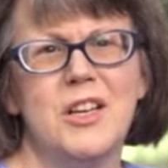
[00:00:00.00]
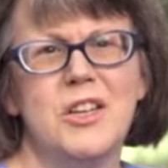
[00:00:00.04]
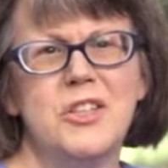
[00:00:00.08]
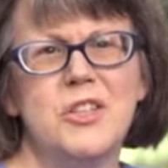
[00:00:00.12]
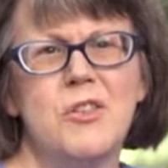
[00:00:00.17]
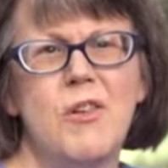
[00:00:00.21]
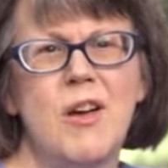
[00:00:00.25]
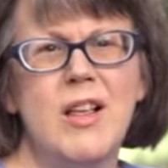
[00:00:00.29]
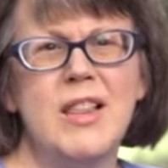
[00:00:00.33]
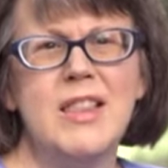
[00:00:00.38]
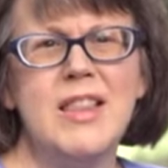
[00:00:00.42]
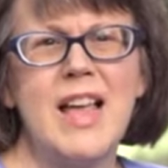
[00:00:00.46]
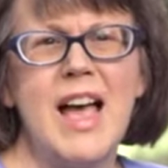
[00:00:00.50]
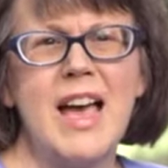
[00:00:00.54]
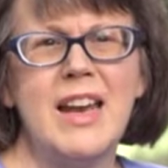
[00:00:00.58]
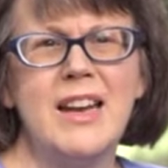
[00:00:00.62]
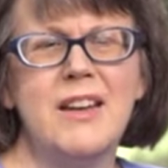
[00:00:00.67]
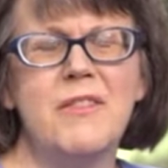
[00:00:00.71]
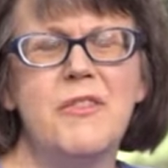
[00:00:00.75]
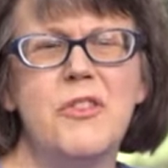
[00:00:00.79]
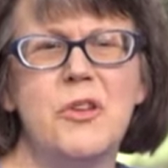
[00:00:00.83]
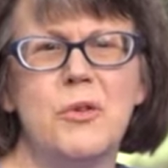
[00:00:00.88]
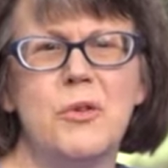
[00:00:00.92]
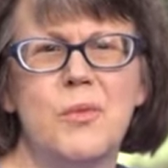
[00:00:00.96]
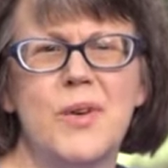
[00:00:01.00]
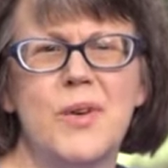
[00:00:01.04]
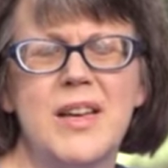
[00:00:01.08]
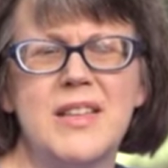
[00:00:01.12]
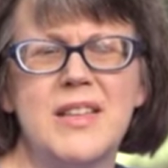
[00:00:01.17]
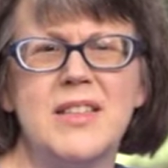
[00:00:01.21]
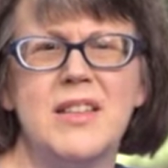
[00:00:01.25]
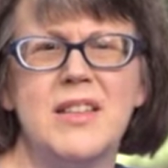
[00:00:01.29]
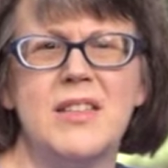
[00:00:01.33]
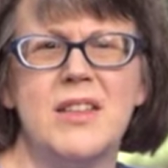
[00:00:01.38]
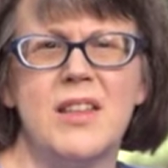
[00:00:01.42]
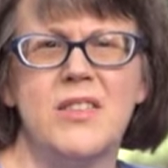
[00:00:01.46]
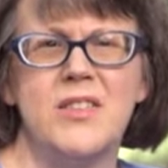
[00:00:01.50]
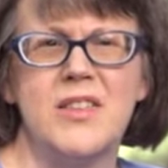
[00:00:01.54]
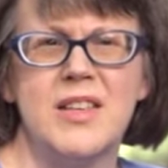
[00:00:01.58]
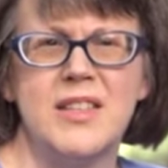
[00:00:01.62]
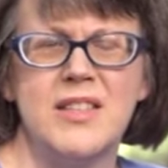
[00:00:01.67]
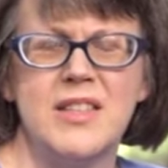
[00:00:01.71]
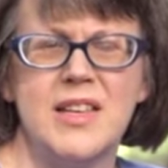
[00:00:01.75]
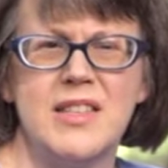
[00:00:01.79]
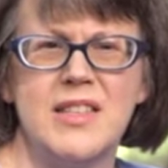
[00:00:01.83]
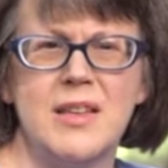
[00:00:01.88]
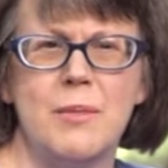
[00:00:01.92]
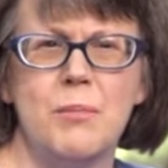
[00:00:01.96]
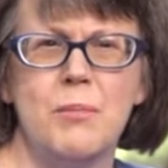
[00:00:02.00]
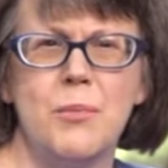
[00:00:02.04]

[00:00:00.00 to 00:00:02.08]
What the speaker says: So a lot of the reason that this has